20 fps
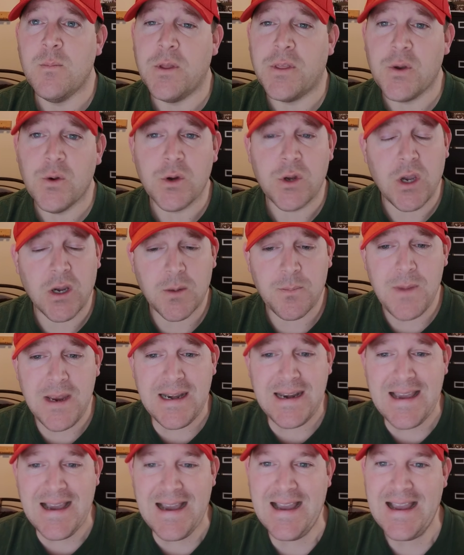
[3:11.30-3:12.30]

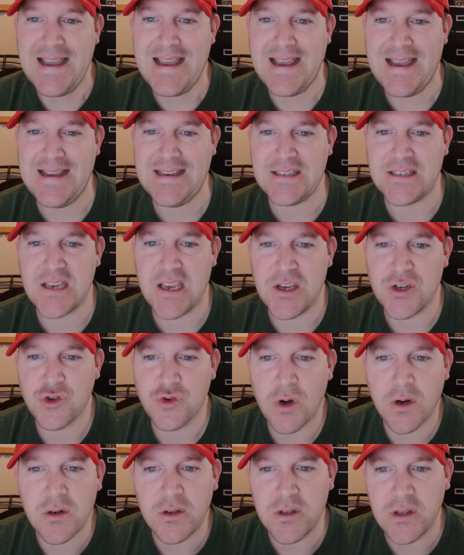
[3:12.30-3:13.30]
Bethune-Cookman has
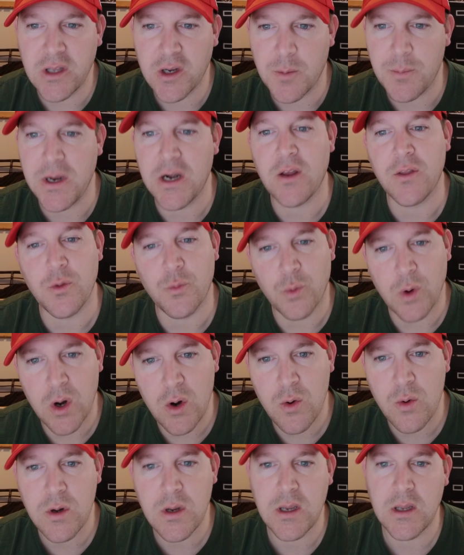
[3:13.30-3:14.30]
struggled a little bit on the
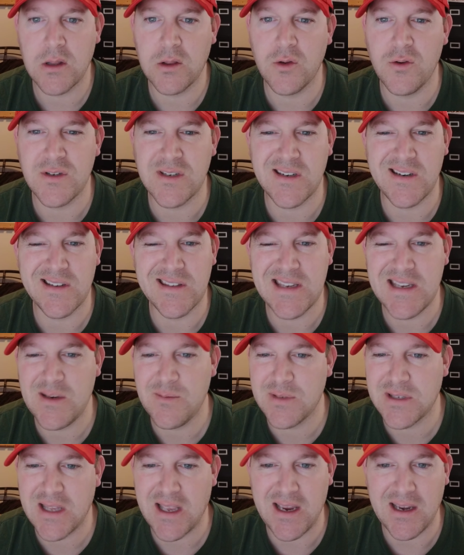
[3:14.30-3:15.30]
road, losing to
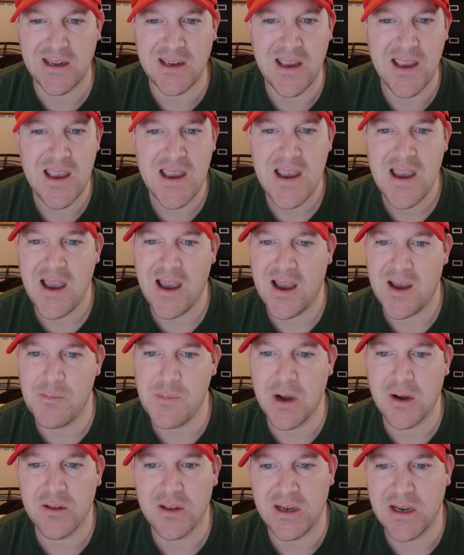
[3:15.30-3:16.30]
teams like
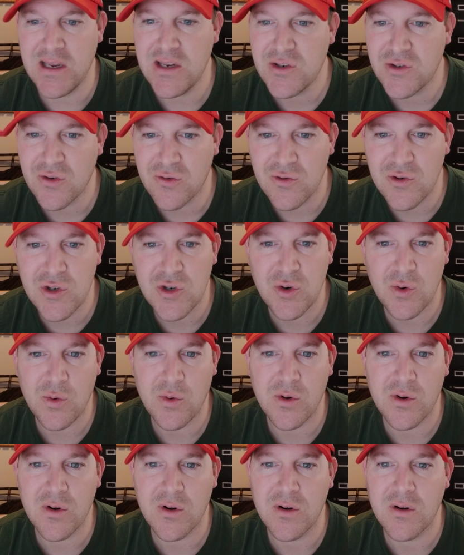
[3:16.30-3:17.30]
Maryland Eastern
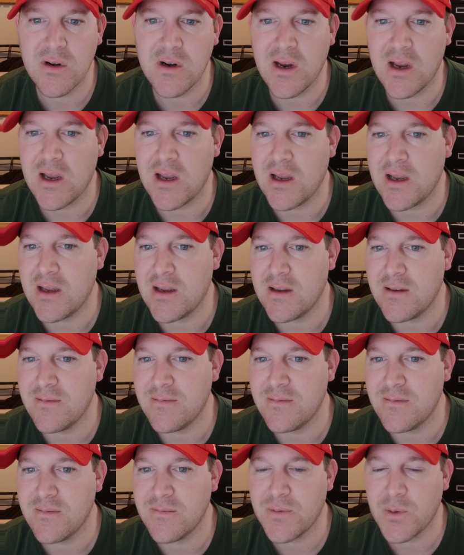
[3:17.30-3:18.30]
Shore,
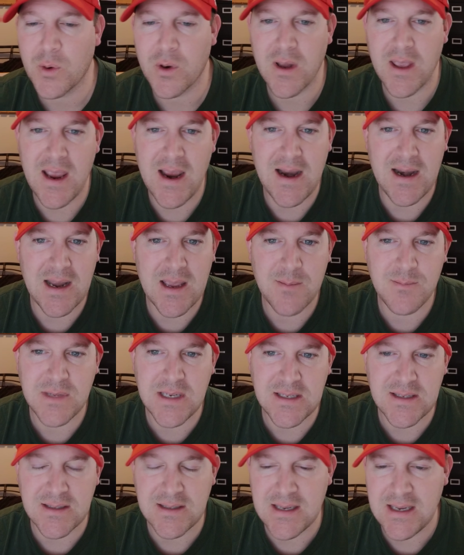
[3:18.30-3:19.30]
Florida A&M,
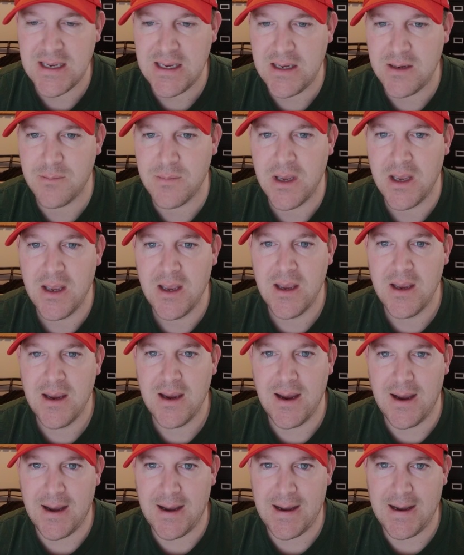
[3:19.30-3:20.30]
decent team.
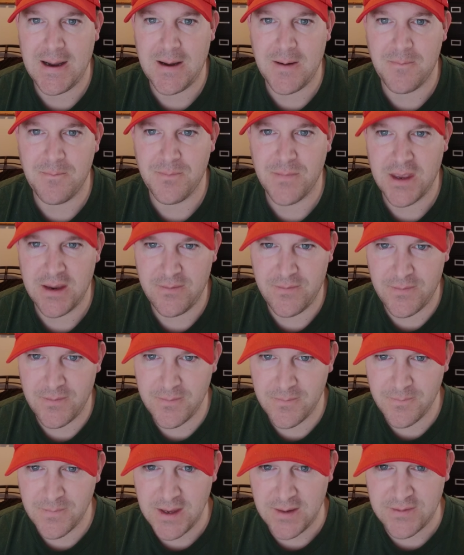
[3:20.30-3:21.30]

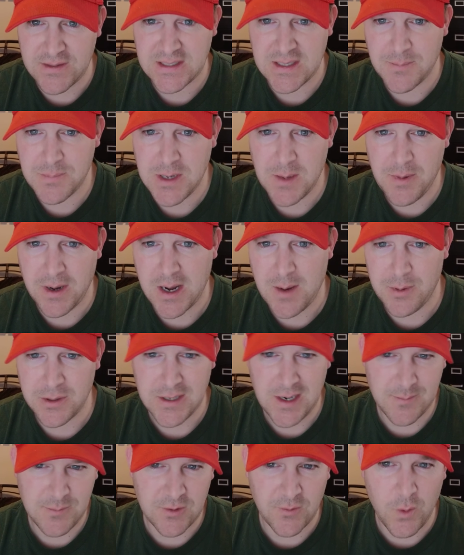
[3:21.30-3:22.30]
They've slipped up a couple
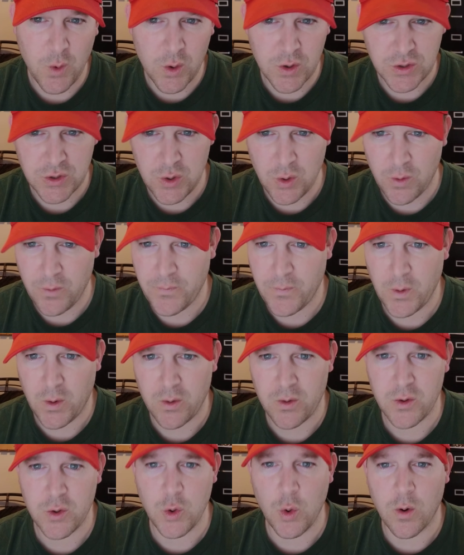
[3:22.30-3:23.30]
times. Of course,
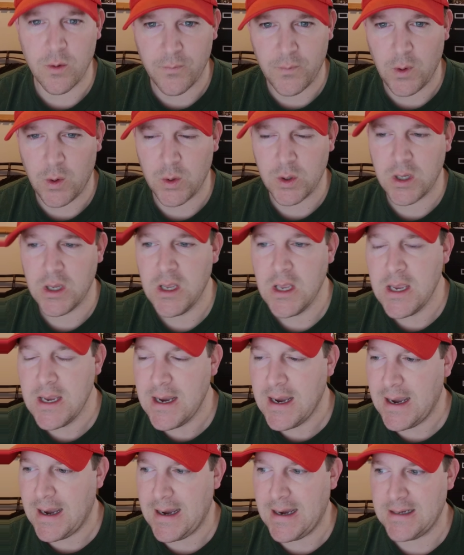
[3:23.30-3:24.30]
Norfolk,
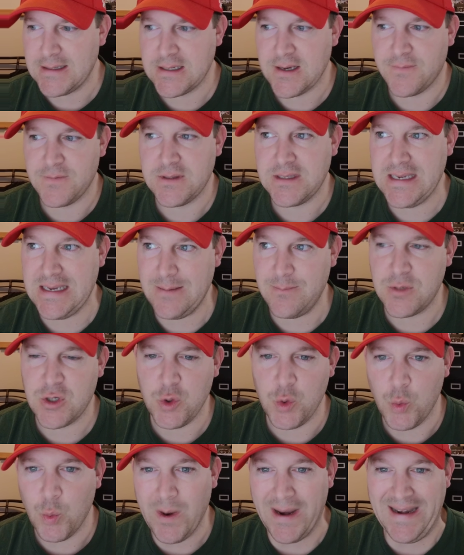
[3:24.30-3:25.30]
tough team
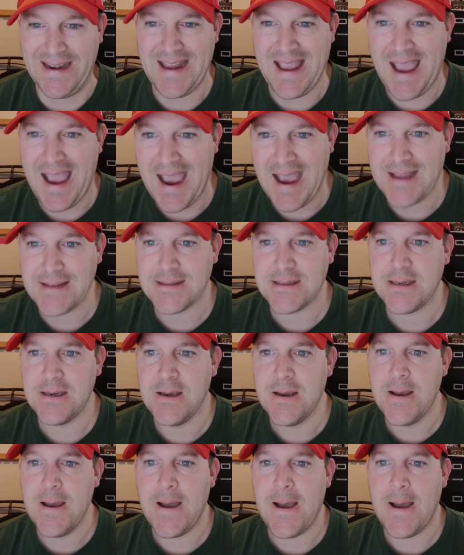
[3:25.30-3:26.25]
to win at.